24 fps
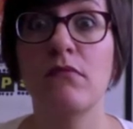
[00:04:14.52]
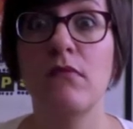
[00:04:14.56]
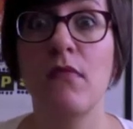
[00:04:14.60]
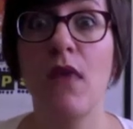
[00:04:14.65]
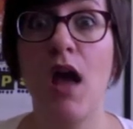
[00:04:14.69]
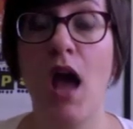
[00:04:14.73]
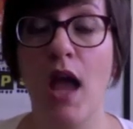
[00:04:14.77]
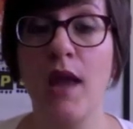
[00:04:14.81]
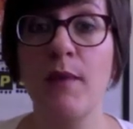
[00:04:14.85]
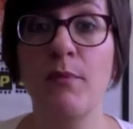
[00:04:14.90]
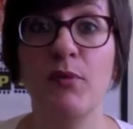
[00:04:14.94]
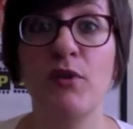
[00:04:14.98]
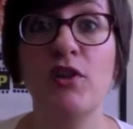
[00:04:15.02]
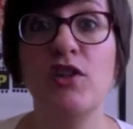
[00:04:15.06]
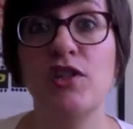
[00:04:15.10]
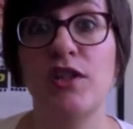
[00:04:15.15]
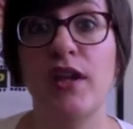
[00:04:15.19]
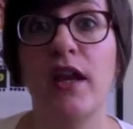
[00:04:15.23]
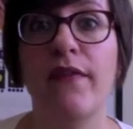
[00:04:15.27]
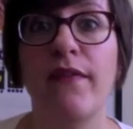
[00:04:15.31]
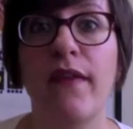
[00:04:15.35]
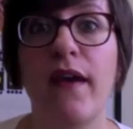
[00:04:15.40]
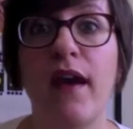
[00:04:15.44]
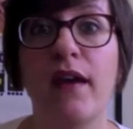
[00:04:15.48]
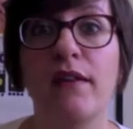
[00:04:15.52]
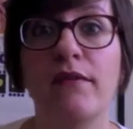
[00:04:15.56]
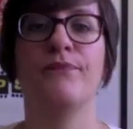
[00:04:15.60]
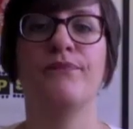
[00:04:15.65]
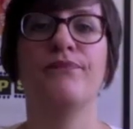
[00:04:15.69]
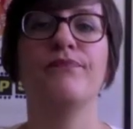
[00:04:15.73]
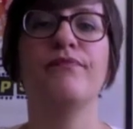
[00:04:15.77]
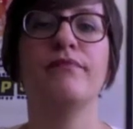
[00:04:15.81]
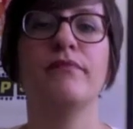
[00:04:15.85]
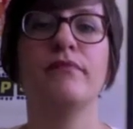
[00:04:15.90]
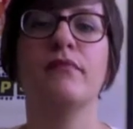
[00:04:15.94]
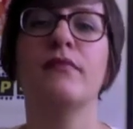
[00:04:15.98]
I appreciate that.
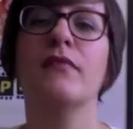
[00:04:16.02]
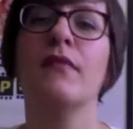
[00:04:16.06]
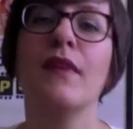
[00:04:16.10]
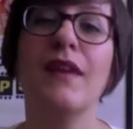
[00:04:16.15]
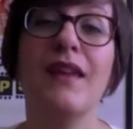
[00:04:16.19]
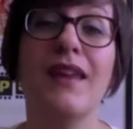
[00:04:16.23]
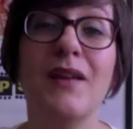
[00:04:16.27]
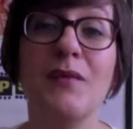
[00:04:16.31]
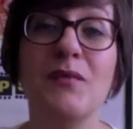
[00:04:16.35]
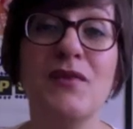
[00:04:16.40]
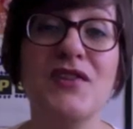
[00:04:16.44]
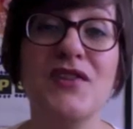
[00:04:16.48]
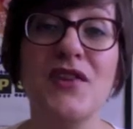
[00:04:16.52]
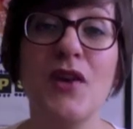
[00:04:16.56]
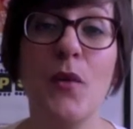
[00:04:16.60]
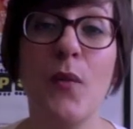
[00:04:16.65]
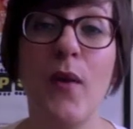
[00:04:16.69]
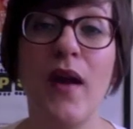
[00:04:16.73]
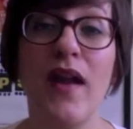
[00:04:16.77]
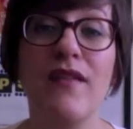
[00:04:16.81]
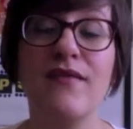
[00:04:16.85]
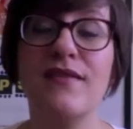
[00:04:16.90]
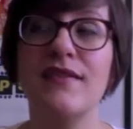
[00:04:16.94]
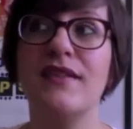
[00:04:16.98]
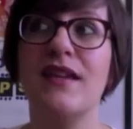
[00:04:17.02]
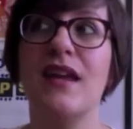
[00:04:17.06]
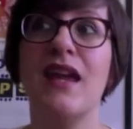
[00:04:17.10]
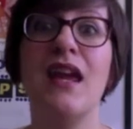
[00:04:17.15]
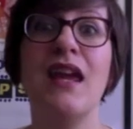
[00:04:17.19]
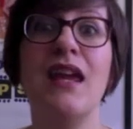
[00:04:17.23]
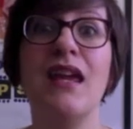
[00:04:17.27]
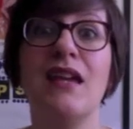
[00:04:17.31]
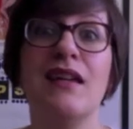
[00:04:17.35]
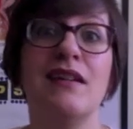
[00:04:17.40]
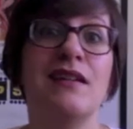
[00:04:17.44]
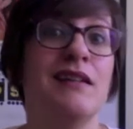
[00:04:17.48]
It was their way of
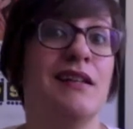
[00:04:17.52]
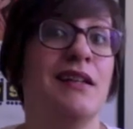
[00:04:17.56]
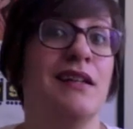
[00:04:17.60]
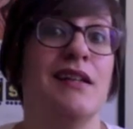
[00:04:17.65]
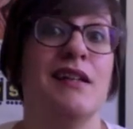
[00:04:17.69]
saying,